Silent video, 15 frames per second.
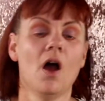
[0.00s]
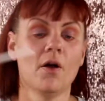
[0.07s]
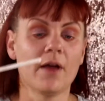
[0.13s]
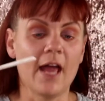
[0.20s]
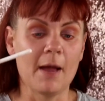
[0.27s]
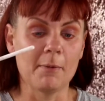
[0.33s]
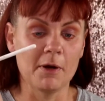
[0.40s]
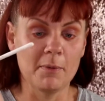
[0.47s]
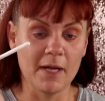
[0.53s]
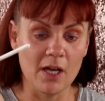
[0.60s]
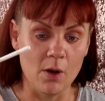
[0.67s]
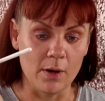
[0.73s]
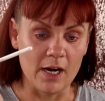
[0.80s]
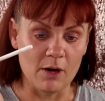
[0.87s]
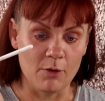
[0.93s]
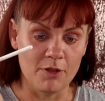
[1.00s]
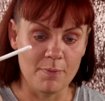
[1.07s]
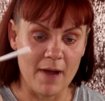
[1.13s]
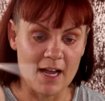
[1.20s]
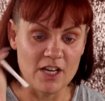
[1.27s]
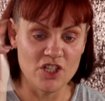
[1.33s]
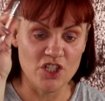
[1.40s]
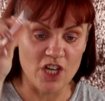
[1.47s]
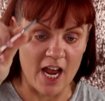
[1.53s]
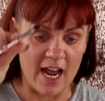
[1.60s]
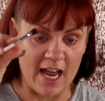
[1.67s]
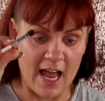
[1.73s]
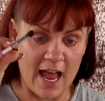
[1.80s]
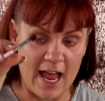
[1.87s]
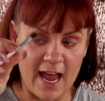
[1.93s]
Okay, I'm gonna be going in with my
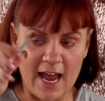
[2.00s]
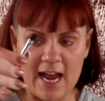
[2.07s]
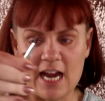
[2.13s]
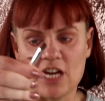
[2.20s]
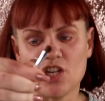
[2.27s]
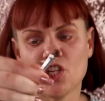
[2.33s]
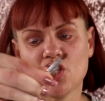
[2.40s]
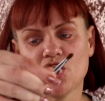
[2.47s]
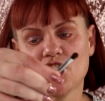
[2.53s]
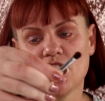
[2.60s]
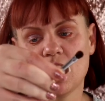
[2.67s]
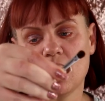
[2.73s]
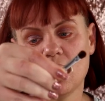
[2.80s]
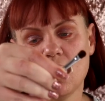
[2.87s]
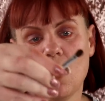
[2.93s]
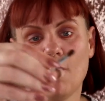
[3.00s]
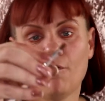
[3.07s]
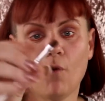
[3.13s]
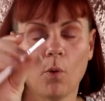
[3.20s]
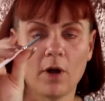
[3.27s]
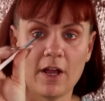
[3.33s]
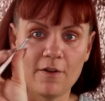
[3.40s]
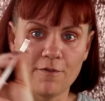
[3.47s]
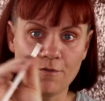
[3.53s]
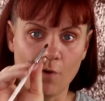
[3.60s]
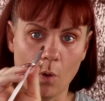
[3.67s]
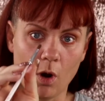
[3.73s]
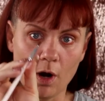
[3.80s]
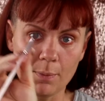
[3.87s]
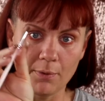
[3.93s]
J H
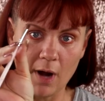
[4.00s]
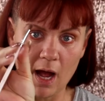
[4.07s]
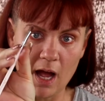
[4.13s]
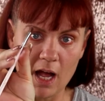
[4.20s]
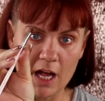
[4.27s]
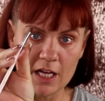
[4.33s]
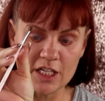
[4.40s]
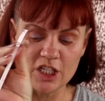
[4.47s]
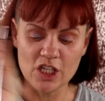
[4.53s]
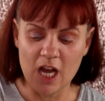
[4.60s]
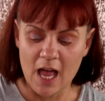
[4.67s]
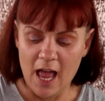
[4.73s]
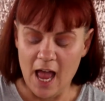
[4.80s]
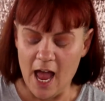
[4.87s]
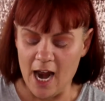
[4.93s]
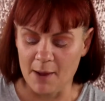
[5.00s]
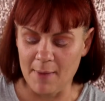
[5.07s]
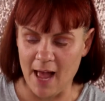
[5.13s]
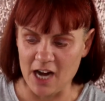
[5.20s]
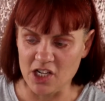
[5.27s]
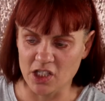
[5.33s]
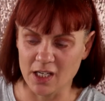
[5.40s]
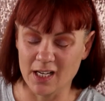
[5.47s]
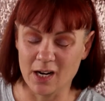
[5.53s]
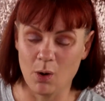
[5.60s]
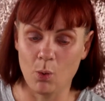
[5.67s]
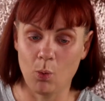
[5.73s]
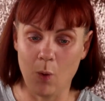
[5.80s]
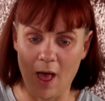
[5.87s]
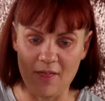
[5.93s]
forty-four brush, and I'm actually
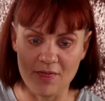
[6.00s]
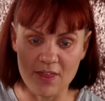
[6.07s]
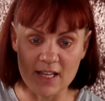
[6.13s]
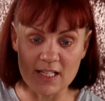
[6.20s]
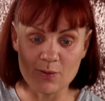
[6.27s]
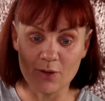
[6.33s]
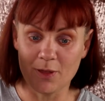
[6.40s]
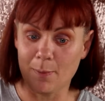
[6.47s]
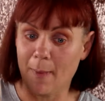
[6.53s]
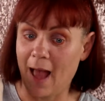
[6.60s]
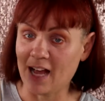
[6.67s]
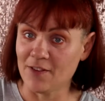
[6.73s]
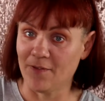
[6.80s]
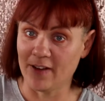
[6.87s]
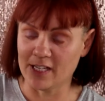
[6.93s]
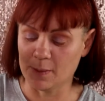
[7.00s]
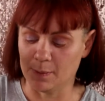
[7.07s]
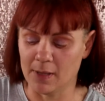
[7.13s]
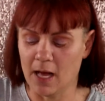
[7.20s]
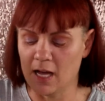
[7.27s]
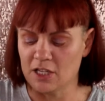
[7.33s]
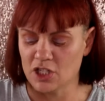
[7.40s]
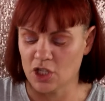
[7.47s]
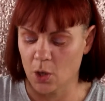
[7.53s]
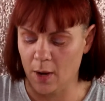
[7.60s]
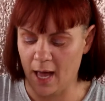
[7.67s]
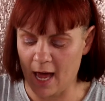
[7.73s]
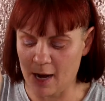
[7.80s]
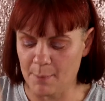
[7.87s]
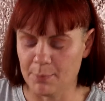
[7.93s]
gonna wet this with the Mac Fix Plus, go
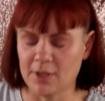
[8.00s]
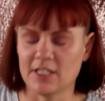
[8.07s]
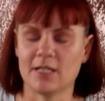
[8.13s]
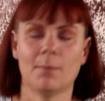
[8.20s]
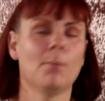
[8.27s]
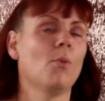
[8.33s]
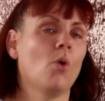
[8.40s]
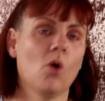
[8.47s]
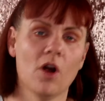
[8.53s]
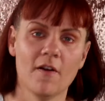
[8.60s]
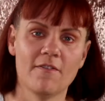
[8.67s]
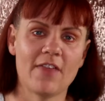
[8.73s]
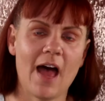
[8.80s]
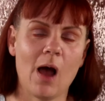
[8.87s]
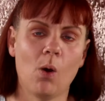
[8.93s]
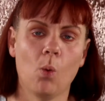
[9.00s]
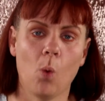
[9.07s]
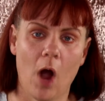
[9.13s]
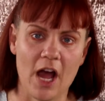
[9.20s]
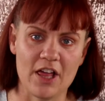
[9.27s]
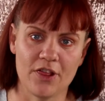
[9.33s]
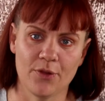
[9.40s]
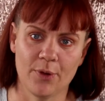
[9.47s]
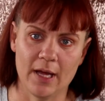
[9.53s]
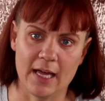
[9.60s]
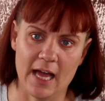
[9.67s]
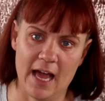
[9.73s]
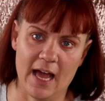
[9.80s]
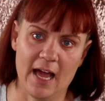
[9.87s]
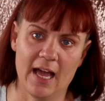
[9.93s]
ahead and put some more of that Y three
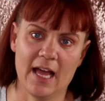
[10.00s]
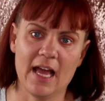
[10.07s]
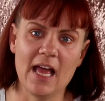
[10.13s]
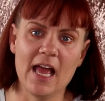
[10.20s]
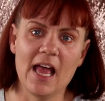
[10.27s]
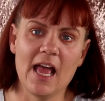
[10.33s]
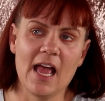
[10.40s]
K.